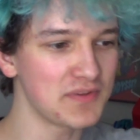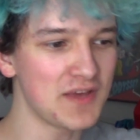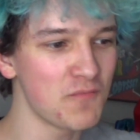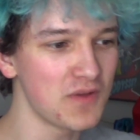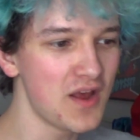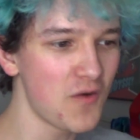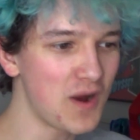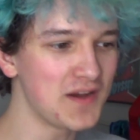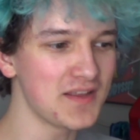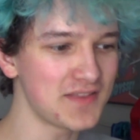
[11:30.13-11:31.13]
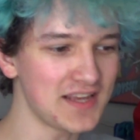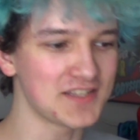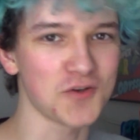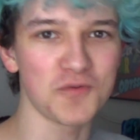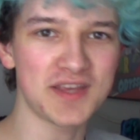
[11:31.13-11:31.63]
but then when they
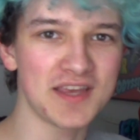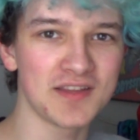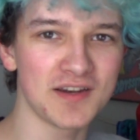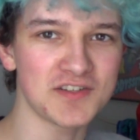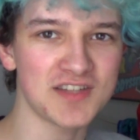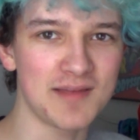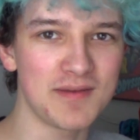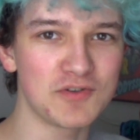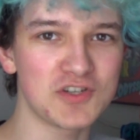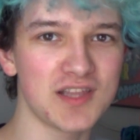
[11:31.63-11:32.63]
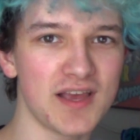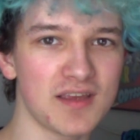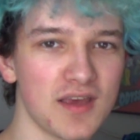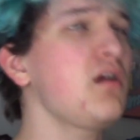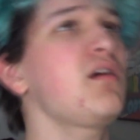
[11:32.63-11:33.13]
saw the kid in the lunchtime, they were just like,